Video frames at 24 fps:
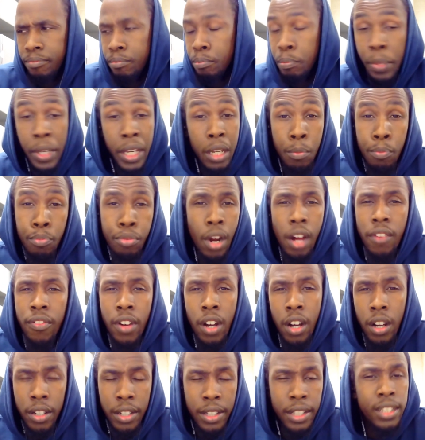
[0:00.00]
Big
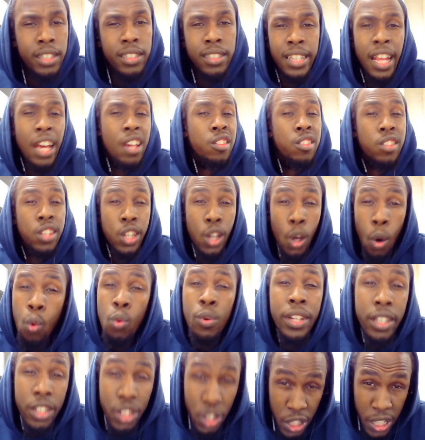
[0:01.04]
Brother. That's the
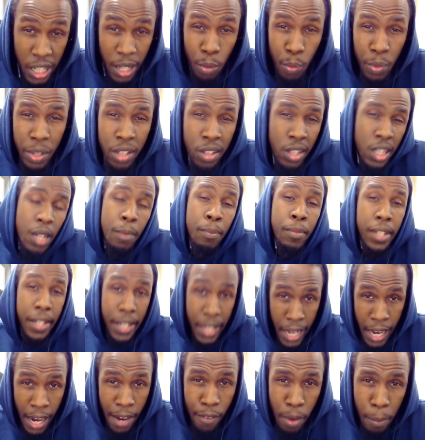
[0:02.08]
only shit we seem to
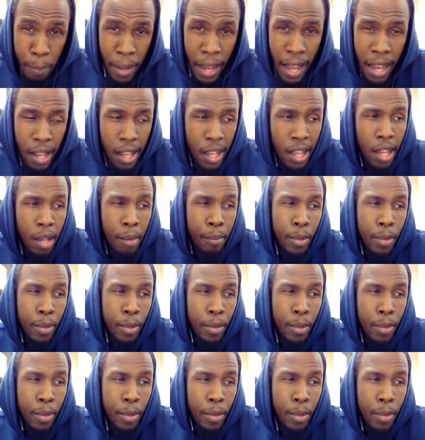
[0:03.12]
care about